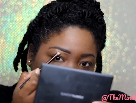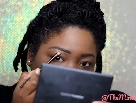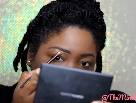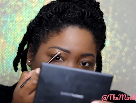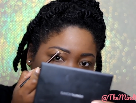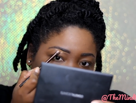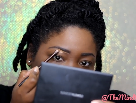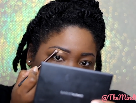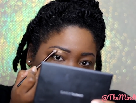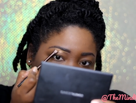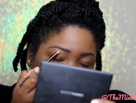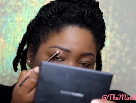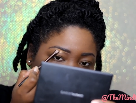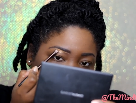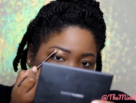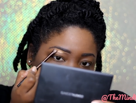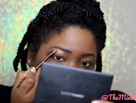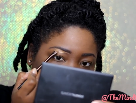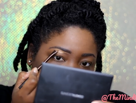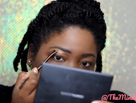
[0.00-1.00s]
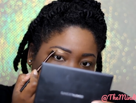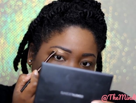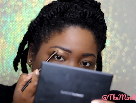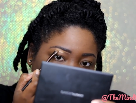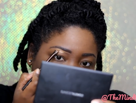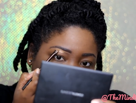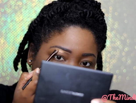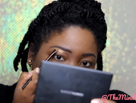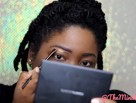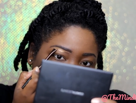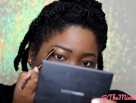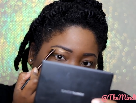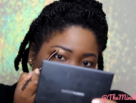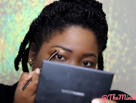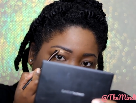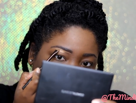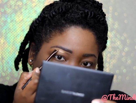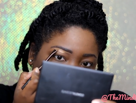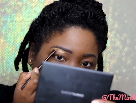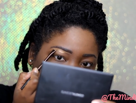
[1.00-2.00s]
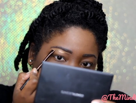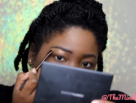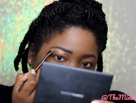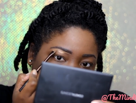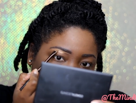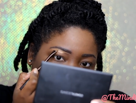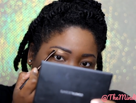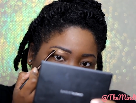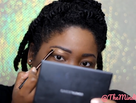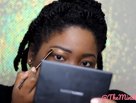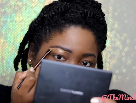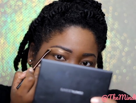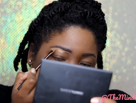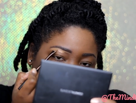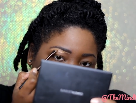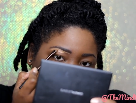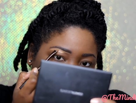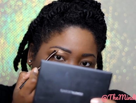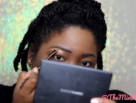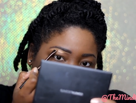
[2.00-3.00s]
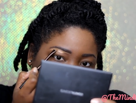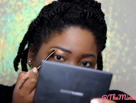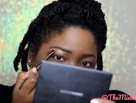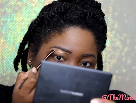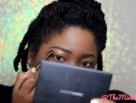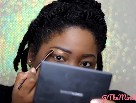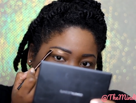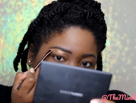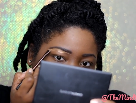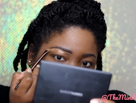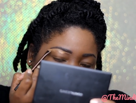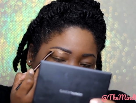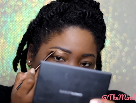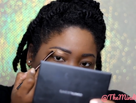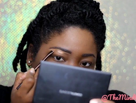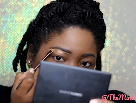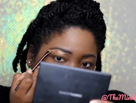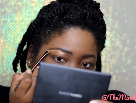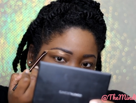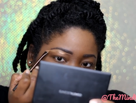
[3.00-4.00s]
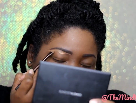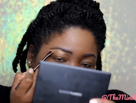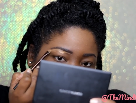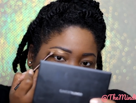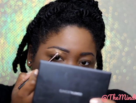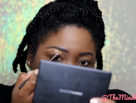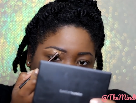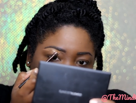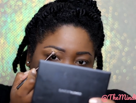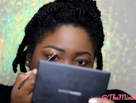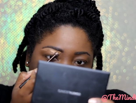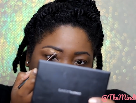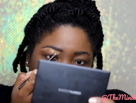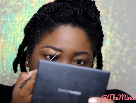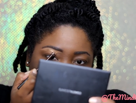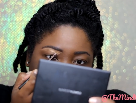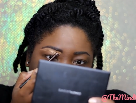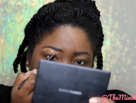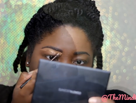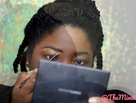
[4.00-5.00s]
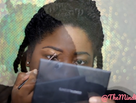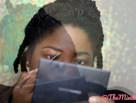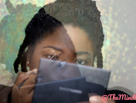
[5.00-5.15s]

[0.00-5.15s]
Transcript: (no one is talking)